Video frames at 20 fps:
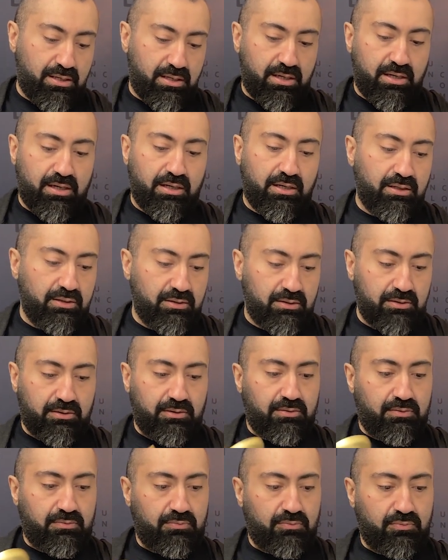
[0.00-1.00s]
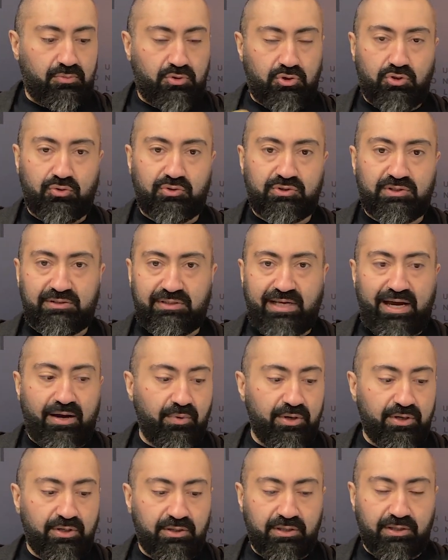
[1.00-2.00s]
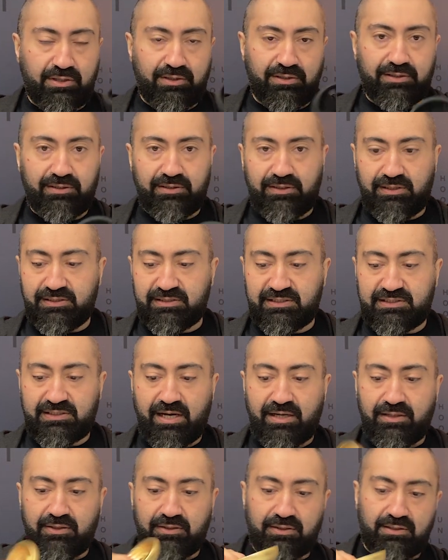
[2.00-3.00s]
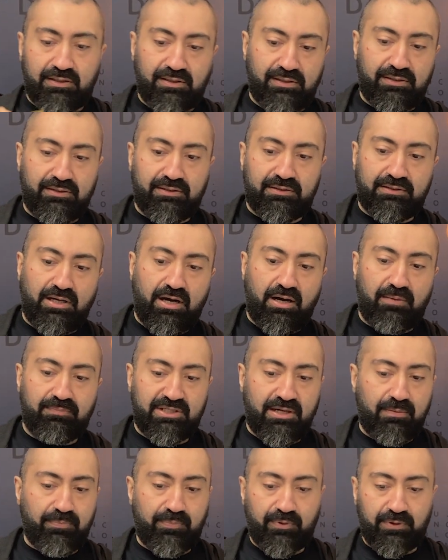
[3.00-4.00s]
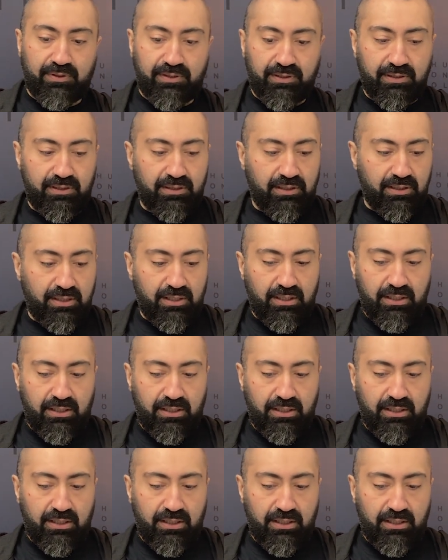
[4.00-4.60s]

and use it that way. You could clean the inside, you could clean the top separately.